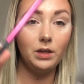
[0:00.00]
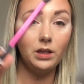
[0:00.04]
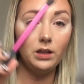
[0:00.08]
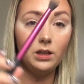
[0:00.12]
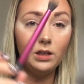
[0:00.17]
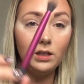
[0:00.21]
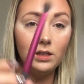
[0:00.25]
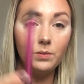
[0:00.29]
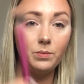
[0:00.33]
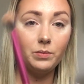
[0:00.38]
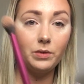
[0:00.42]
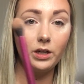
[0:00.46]

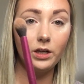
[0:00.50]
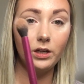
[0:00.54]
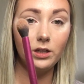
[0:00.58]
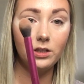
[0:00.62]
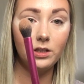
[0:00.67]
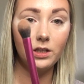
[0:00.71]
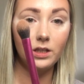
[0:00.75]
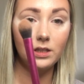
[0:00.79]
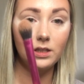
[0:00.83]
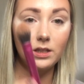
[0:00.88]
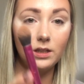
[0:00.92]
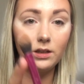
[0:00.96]
this brush
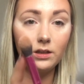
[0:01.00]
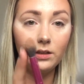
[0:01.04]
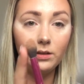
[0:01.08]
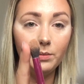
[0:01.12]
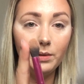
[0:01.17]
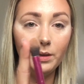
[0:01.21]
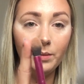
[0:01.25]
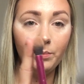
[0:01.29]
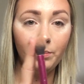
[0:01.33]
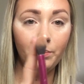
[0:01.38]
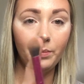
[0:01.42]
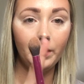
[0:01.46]
that's a little
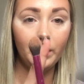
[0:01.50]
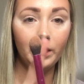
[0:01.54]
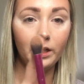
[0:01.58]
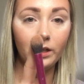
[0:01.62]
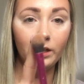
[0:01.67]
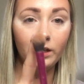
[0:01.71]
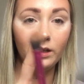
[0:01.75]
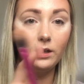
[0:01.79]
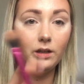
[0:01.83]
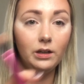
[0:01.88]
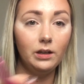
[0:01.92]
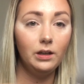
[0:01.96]
bit
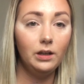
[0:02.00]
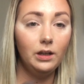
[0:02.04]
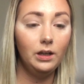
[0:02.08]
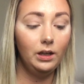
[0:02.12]
bigger,